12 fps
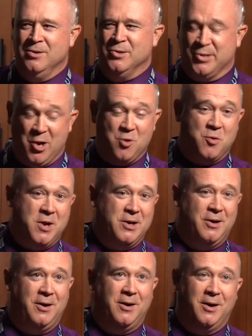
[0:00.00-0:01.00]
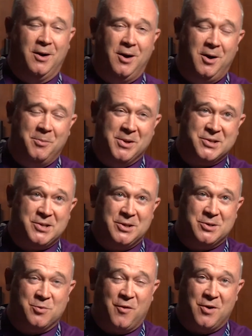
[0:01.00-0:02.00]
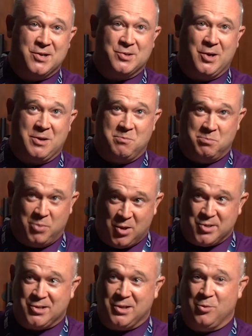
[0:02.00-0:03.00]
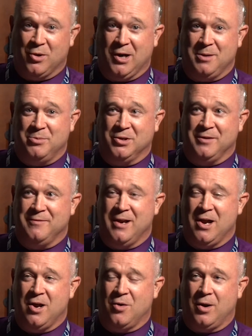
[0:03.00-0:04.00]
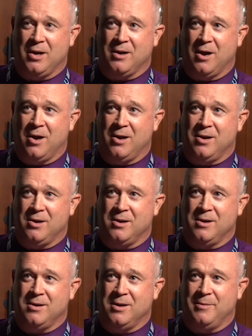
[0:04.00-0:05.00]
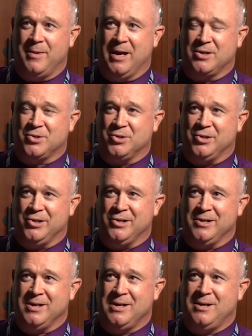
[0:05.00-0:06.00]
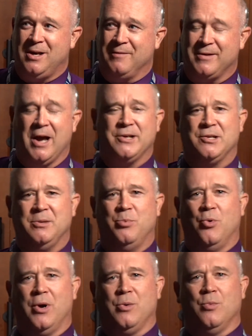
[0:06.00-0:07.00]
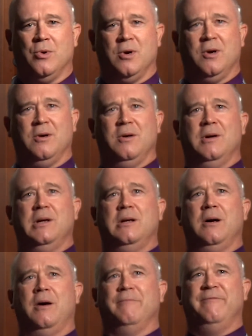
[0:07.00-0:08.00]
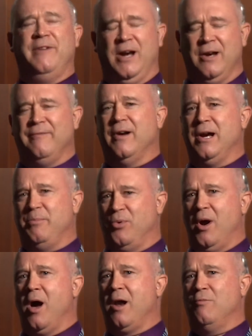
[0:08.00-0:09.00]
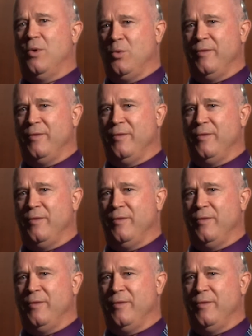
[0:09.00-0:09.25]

so um, as, as far as like personally what I believe now, I, I am actually I've got to the point where I'm very, very proud of what